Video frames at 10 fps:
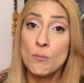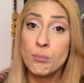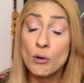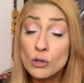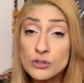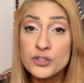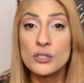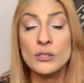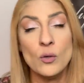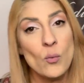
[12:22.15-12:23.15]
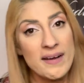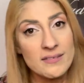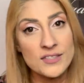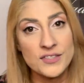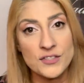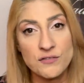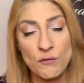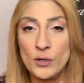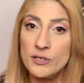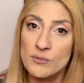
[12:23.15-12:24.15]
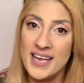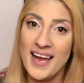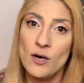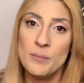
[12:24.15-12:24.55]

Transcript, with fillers: personal awarenesses for you now,